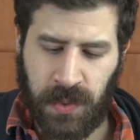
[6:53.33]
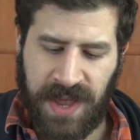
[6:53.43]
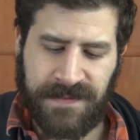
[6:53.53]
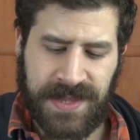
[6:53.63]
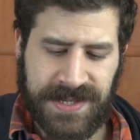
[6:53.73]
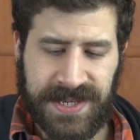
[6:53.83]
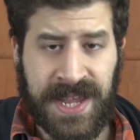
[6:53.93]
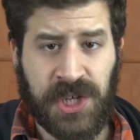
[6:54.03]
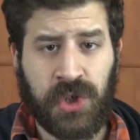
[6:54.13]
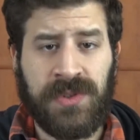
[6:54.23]
You have this, and
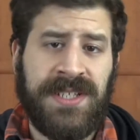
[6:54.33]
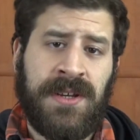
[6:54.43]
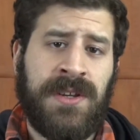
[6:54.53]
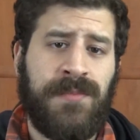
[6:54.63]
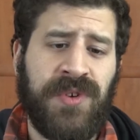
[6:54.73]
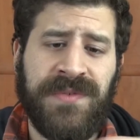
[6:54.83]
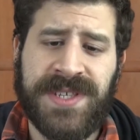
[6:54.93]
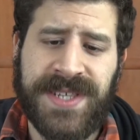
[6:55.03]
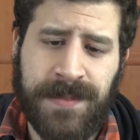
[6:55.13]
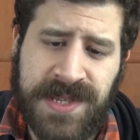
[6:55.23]
I showed it on the
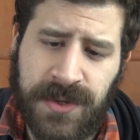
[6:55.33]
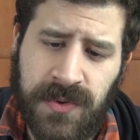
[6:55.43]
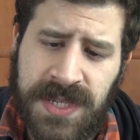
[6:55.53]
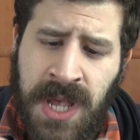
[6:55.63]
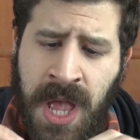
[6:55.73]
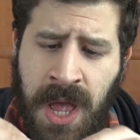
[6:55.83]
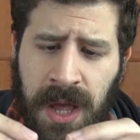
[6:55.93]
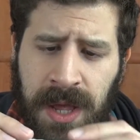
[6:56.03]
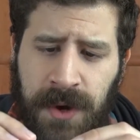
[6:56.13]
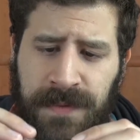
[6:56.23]
previous episodes
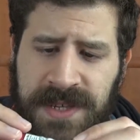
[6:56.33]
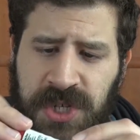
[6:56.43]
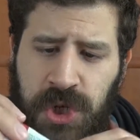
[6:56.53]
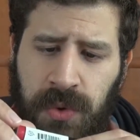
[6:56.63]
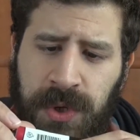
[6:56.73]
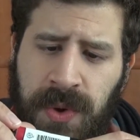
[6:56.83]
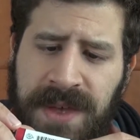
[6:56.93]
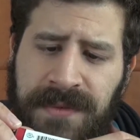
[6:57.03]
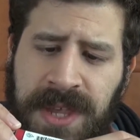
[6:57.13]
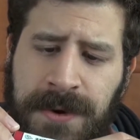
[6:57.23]
uh, of this show. You
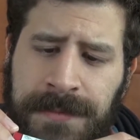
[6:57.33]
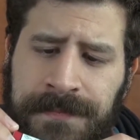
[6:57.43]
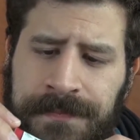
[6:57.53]
have here